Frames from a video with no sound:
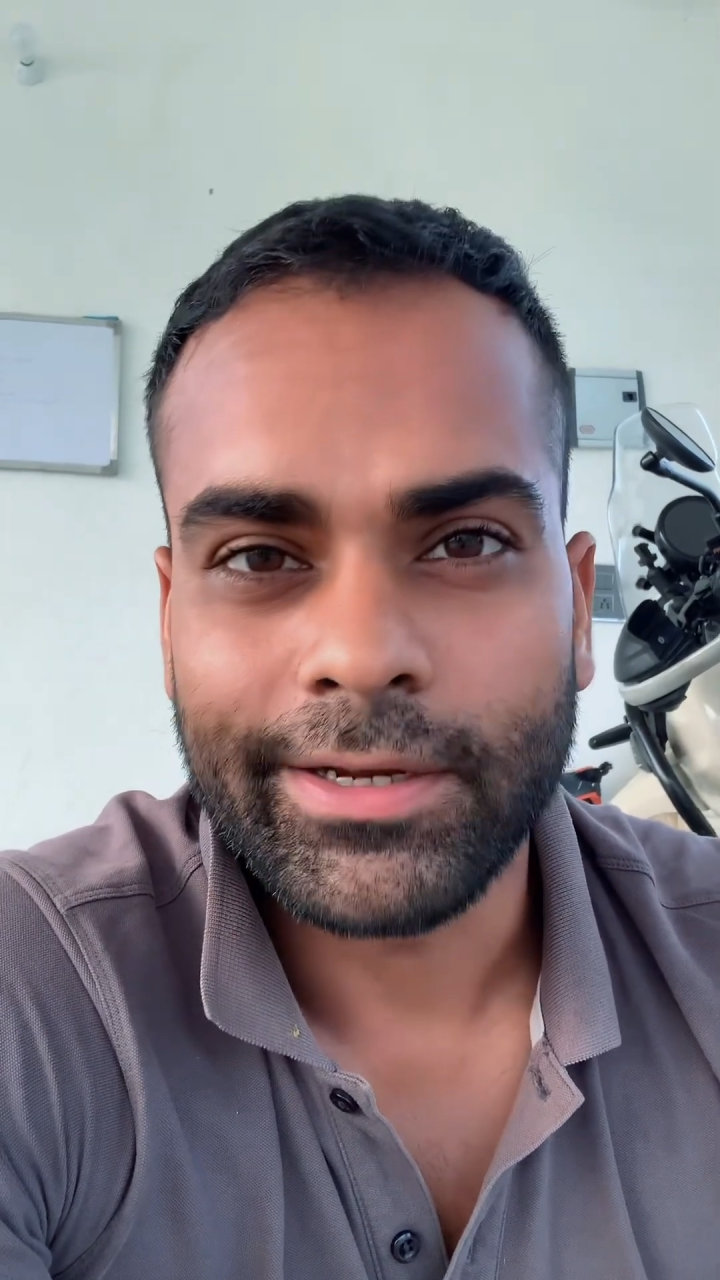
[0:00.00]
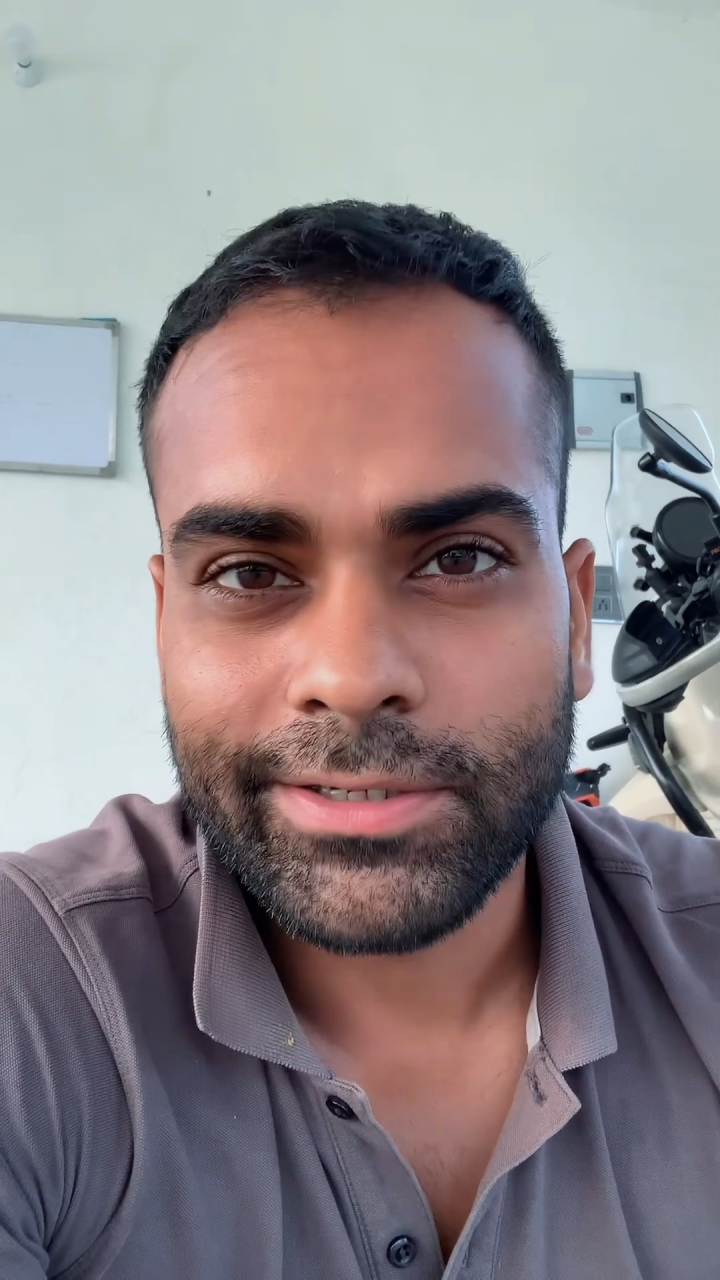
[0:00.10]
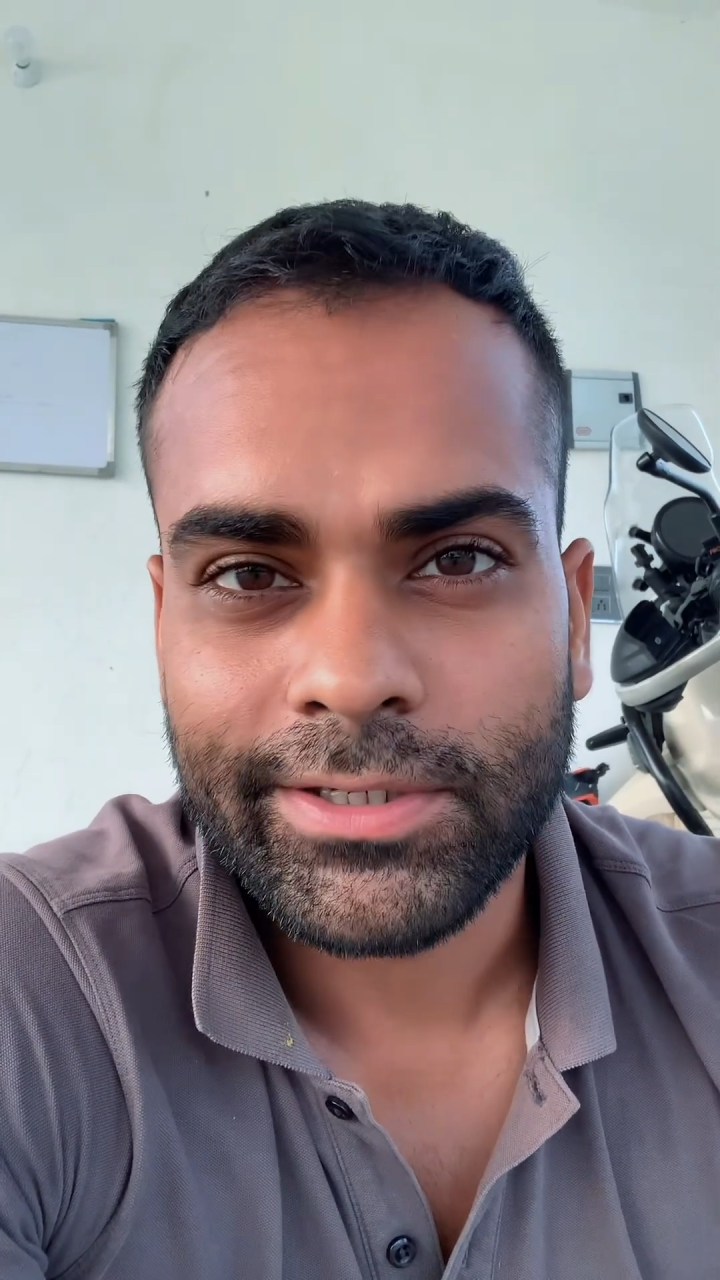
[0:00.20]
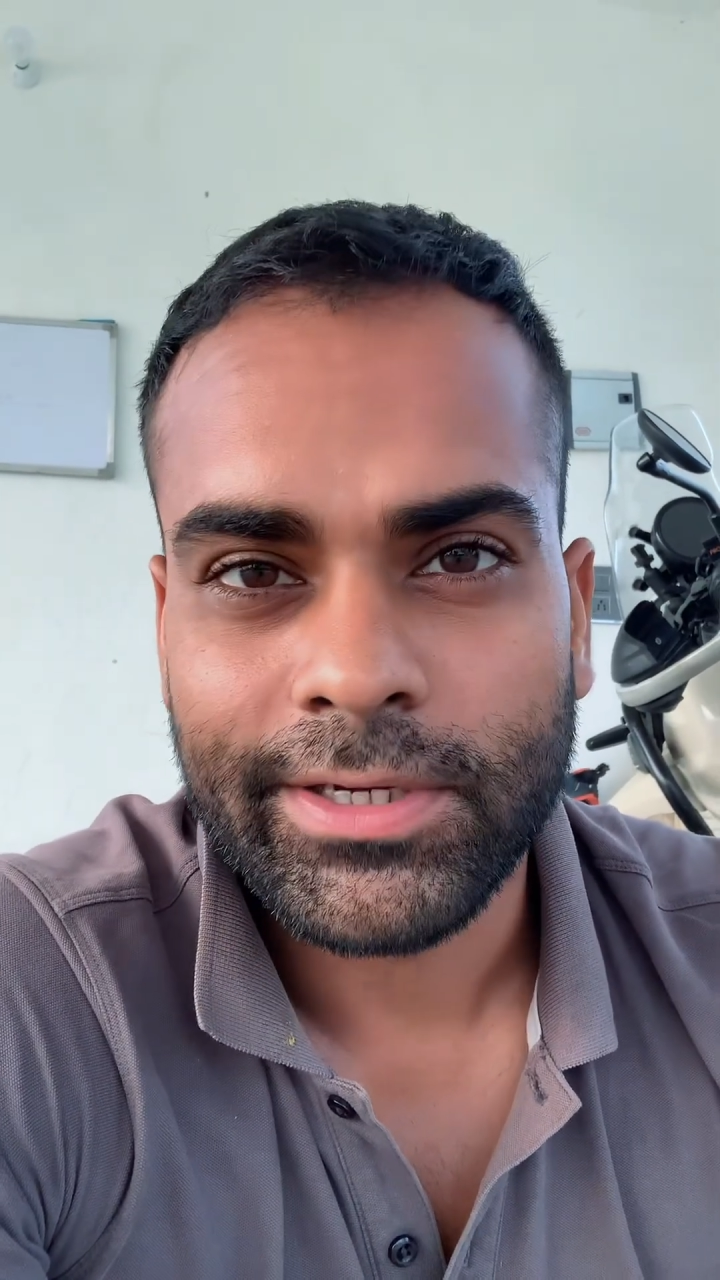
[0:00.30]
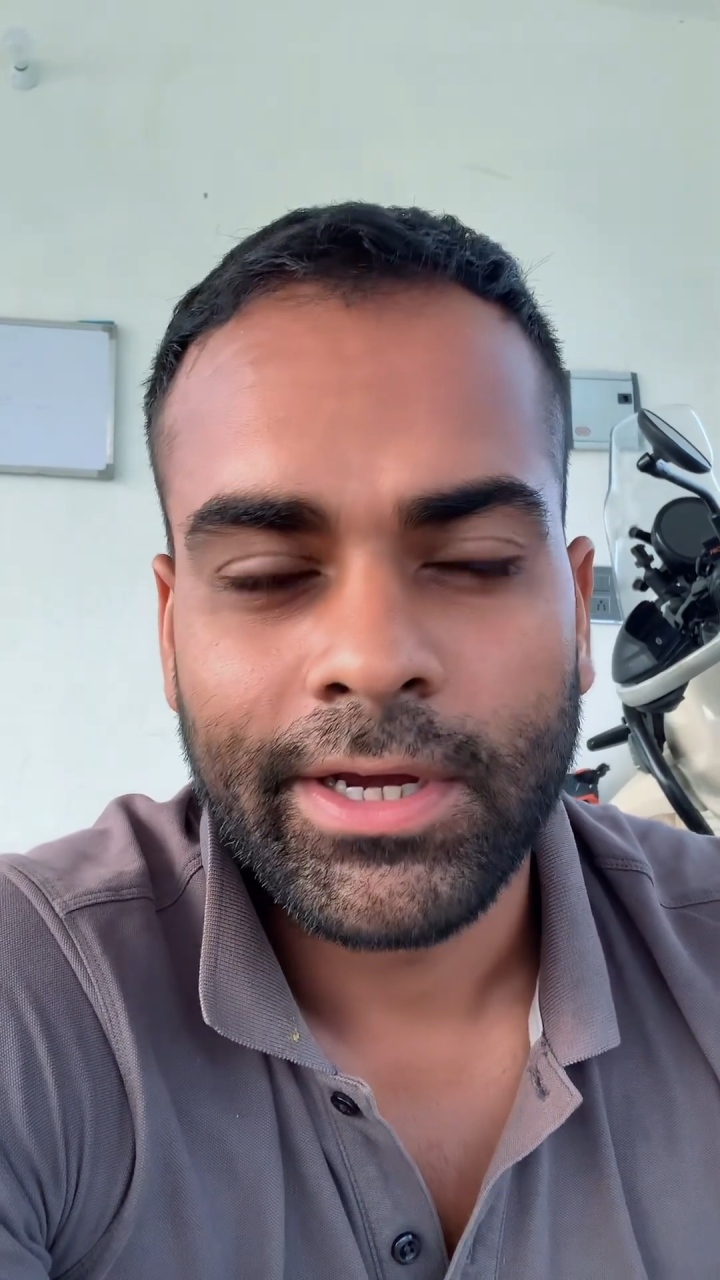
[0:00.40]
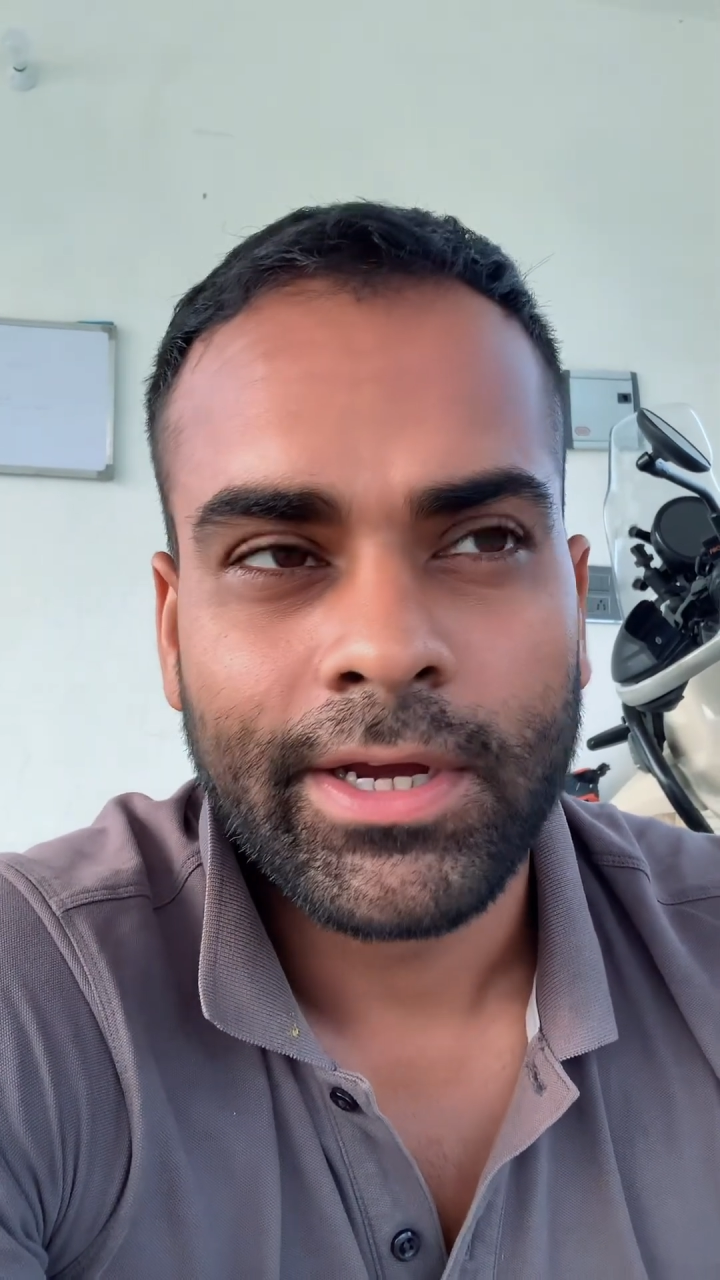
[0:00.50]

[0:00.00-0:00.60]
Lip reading: dust,